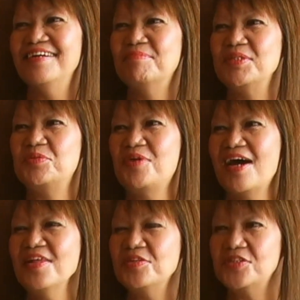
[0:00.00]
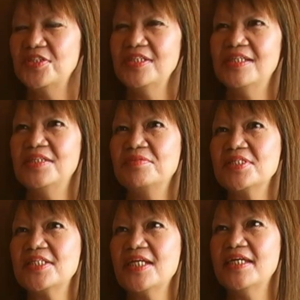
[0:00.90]
But rather, it
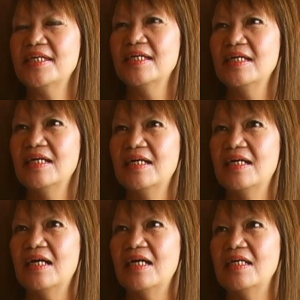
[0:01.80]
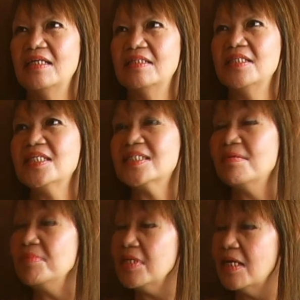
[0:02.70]
was like, this is
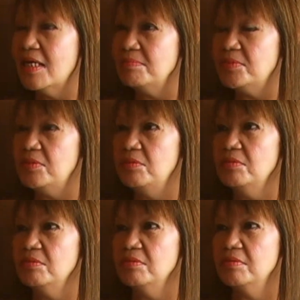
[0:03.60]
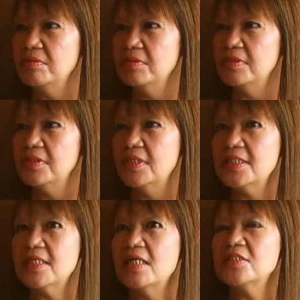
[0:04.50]
something I had to do.
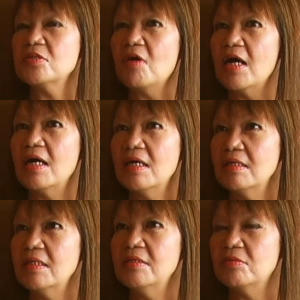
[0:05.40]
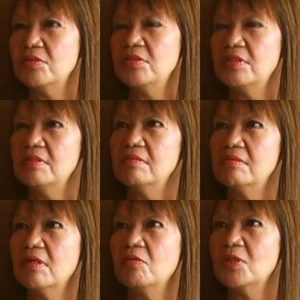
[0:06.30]
And so, in order,
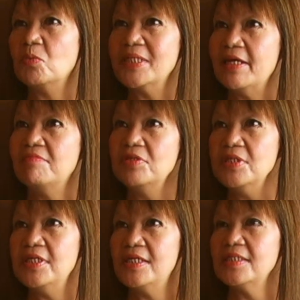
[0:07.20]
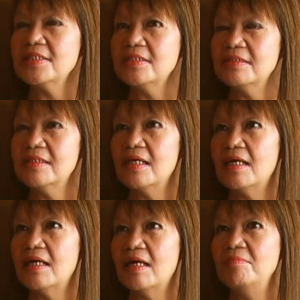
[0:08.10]
whatever it is,
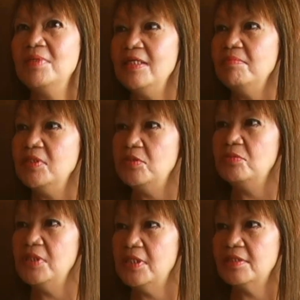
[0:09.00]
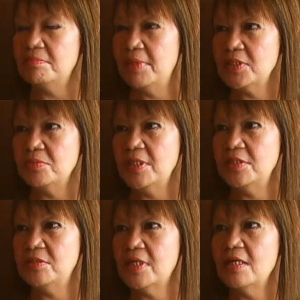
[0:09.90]
I believe in doing it the best way
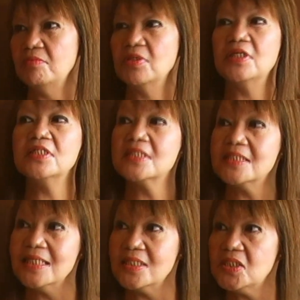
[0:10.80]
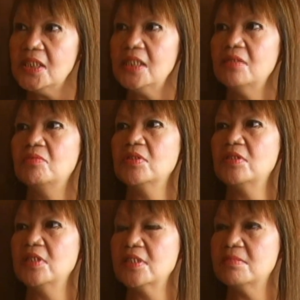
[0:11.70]
that you can, whether it's teaching,
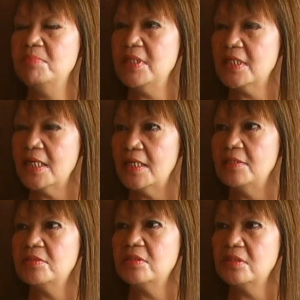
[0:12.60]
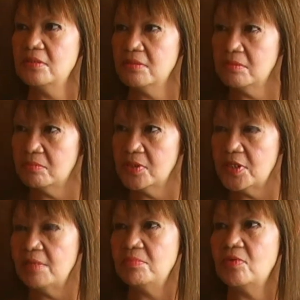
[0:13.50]
whether it's being an editor,
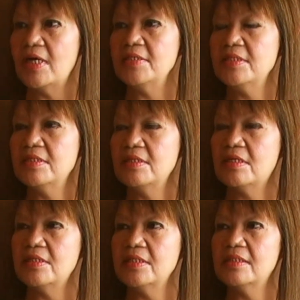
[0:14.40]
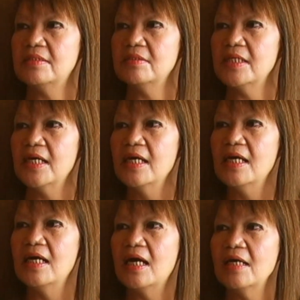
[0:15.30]
whether I'm writing an article, okay,
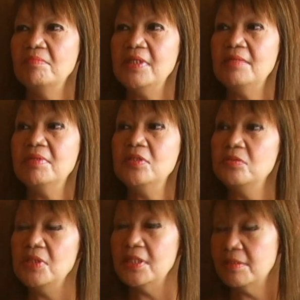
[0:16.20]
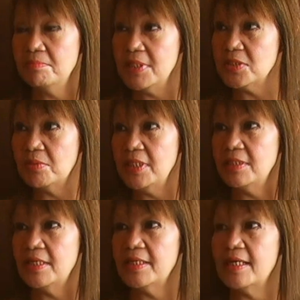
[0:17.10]
I believe in doing it the best way
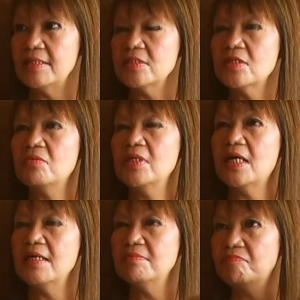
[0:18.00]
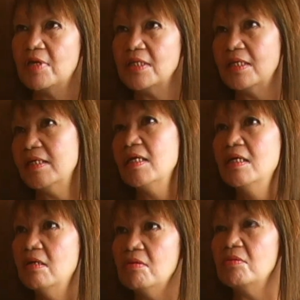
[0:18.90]
that I can. So when I felt like,
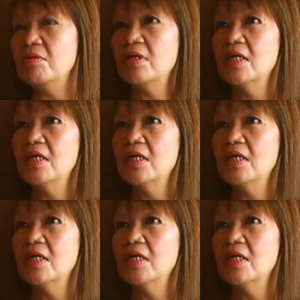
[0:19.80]
okay,